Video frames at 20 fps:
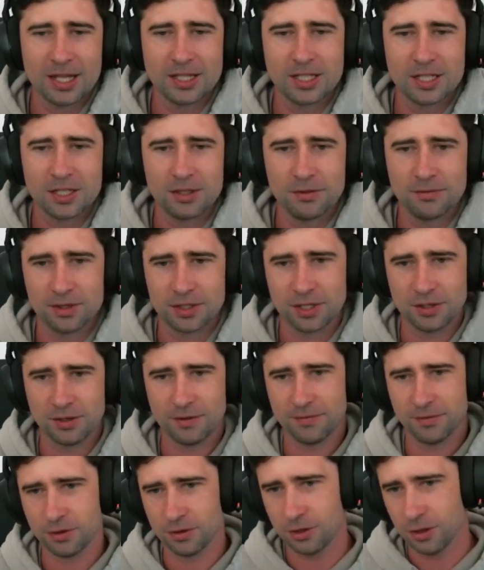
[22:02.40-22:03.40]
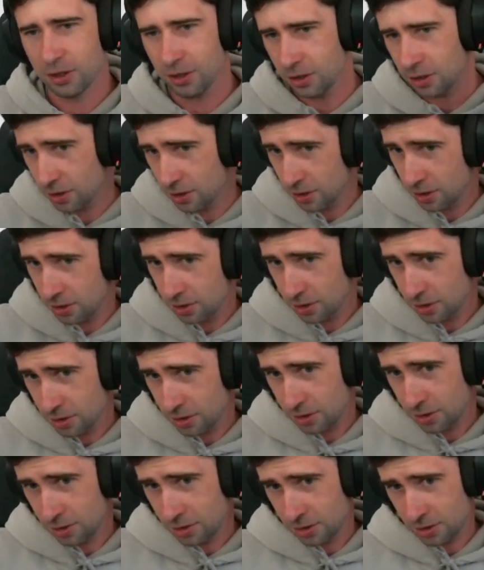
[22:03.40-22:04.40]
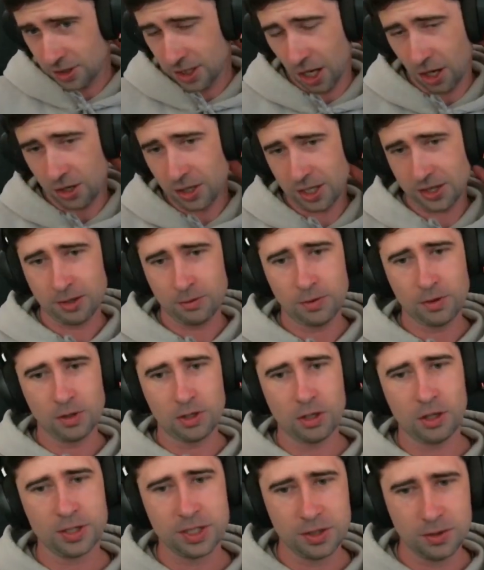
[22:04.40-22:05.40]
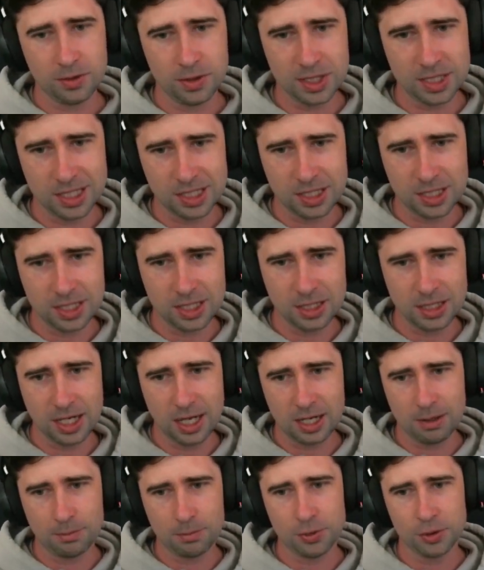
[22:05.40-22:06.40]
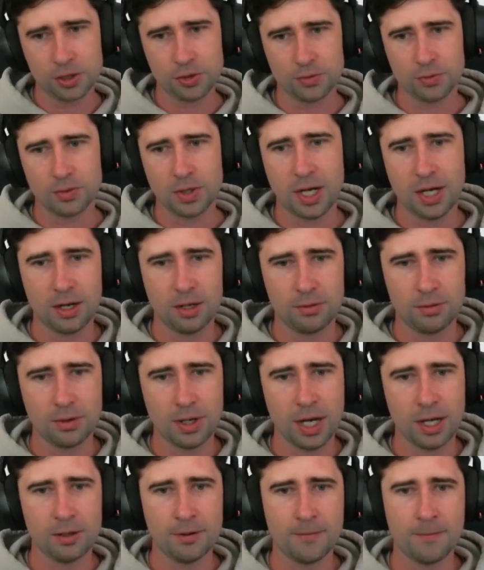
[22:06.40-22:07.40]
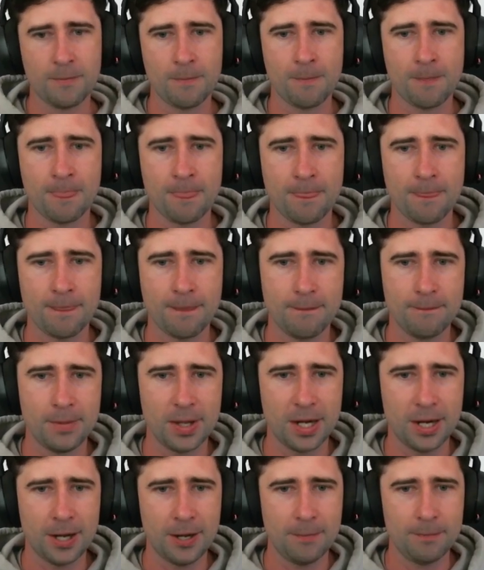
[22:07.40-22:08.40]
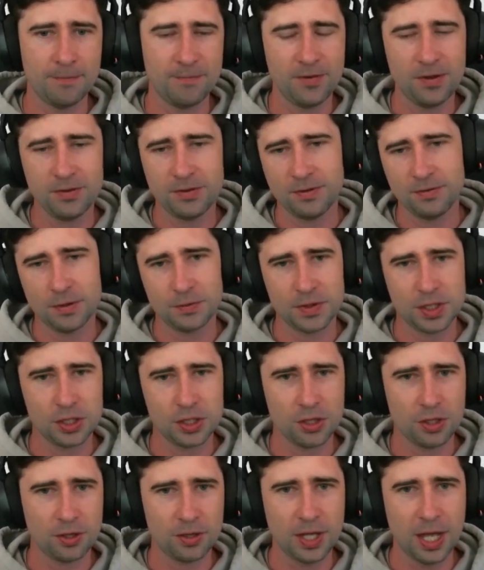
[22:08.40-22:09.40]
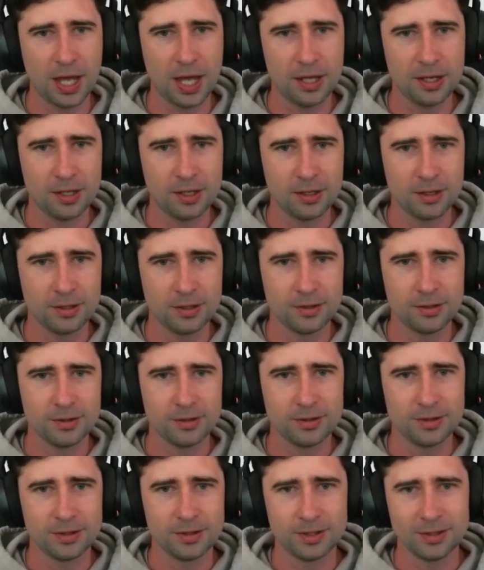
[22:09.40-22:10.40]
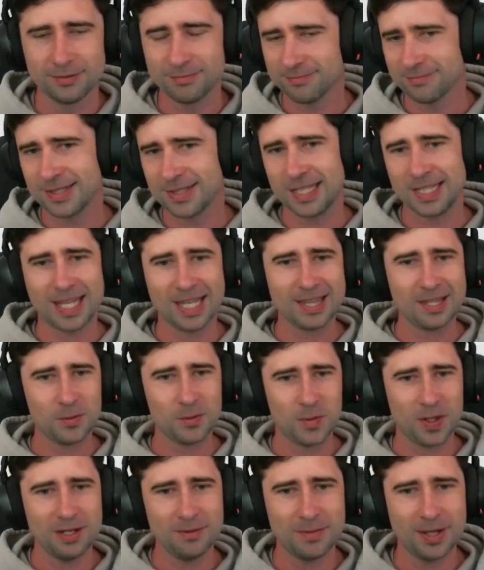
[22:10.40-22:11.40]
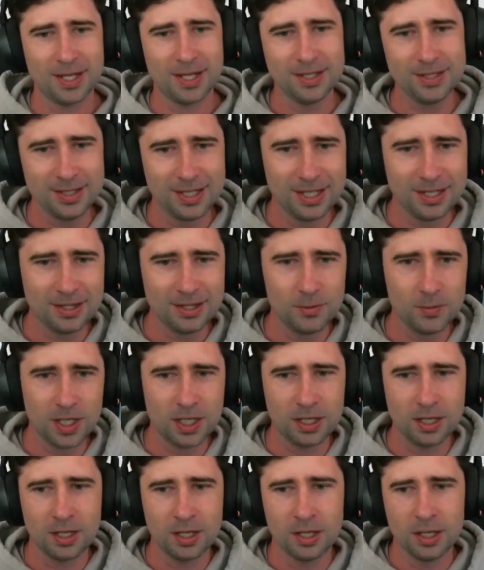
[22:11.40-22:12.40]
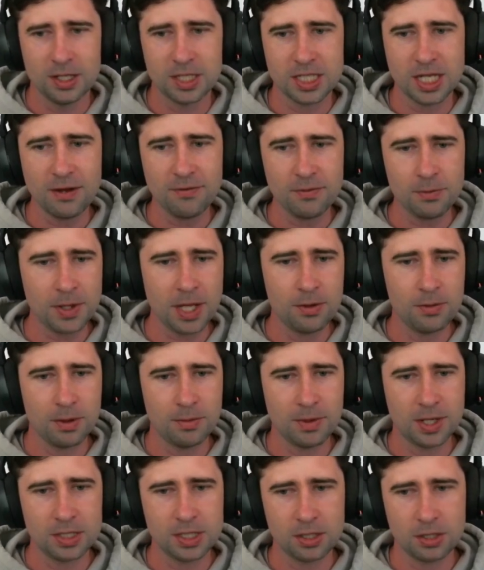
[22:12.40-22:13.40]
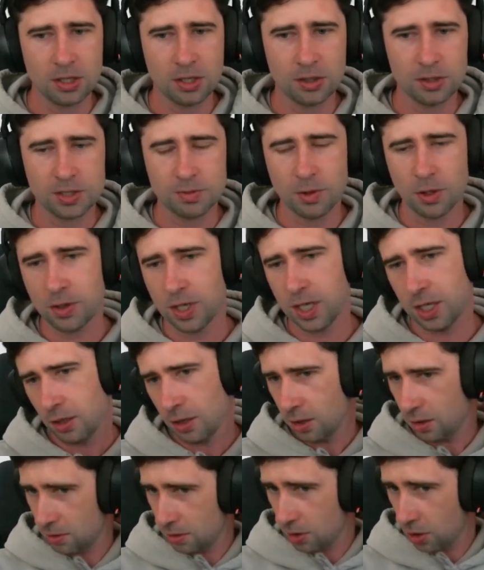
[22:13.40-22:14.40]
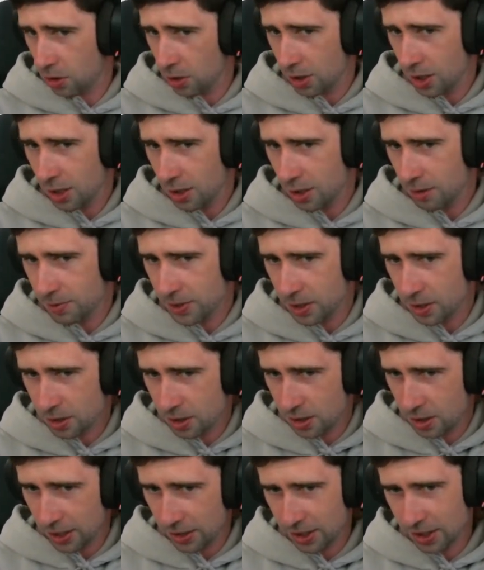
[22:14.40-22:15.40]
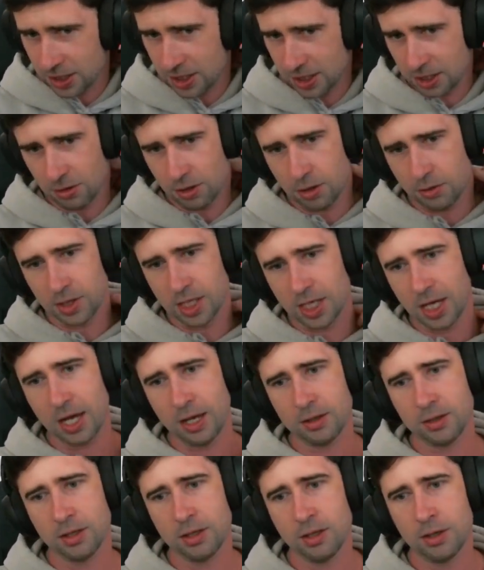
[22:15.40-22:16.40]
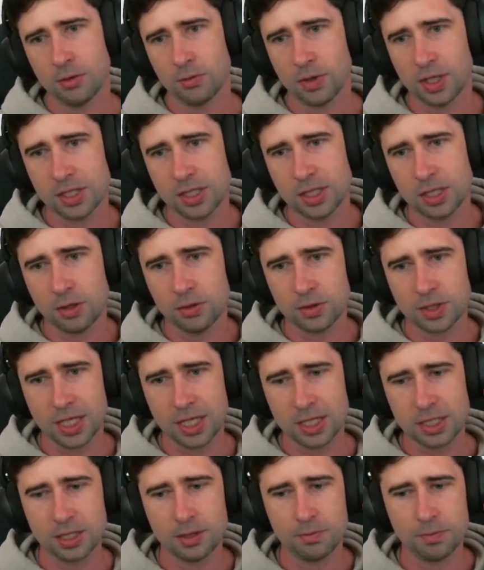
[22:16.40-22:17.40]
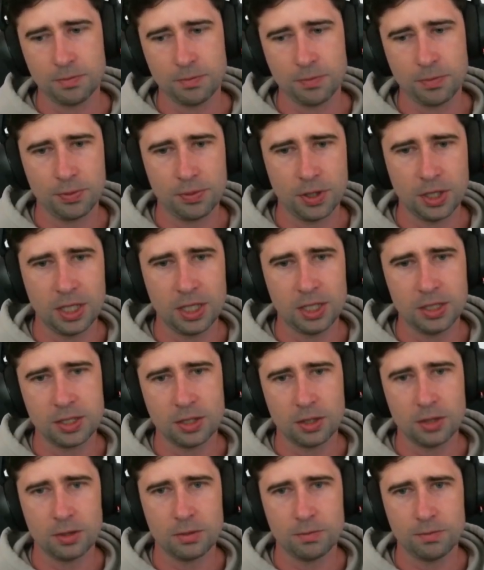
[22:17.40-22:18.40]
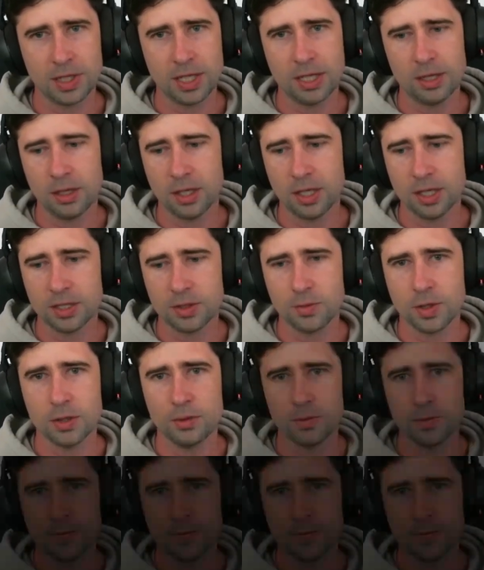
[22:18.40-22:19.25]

Silver Surfer or not, the only thing we would have lost to is this getting pushed right. But 50-50 shot on that. Get the win, man. Get the win. The safer play would have been to Cosmo here earlier, but I think zeroing out Red Skull is actually pretty solid play line as well.